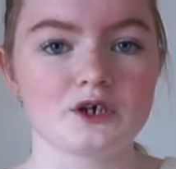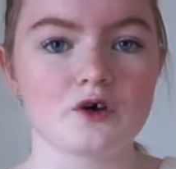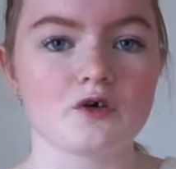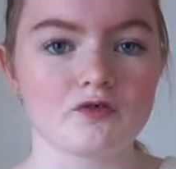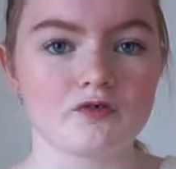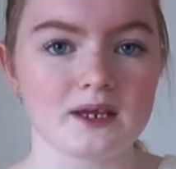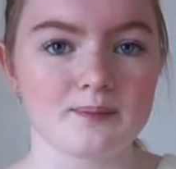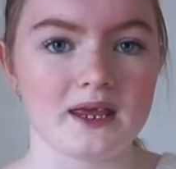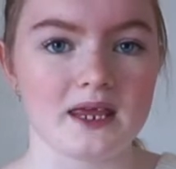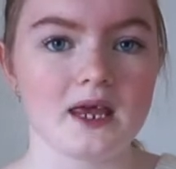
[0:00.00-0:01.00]
a whole
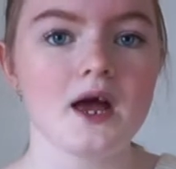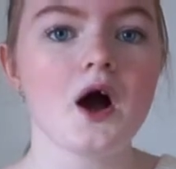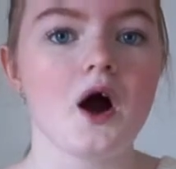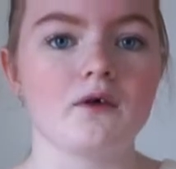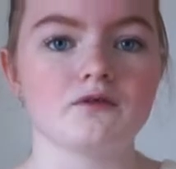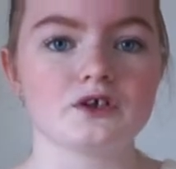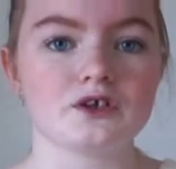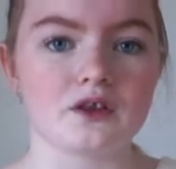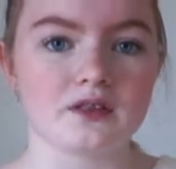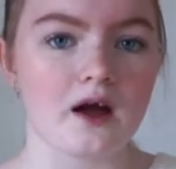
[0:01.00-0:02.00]
repeat of
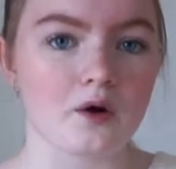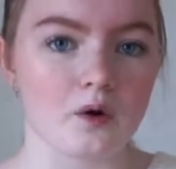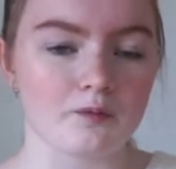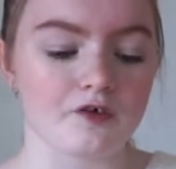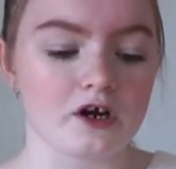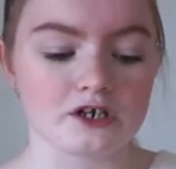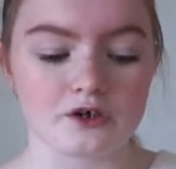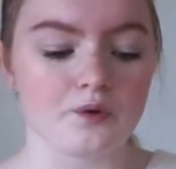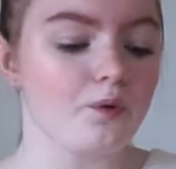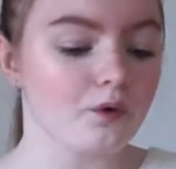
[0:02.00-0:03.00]
just that chord
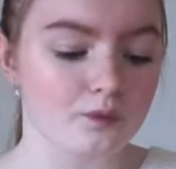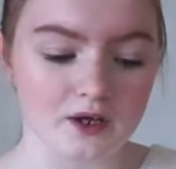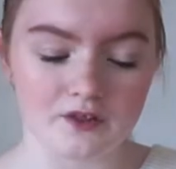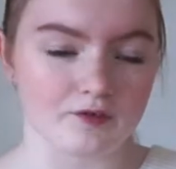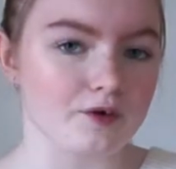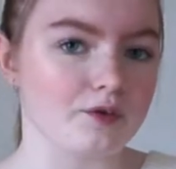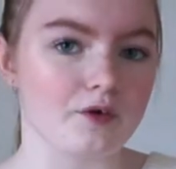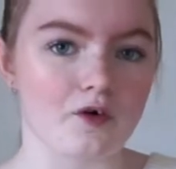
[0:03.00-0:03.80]
progression all the way through the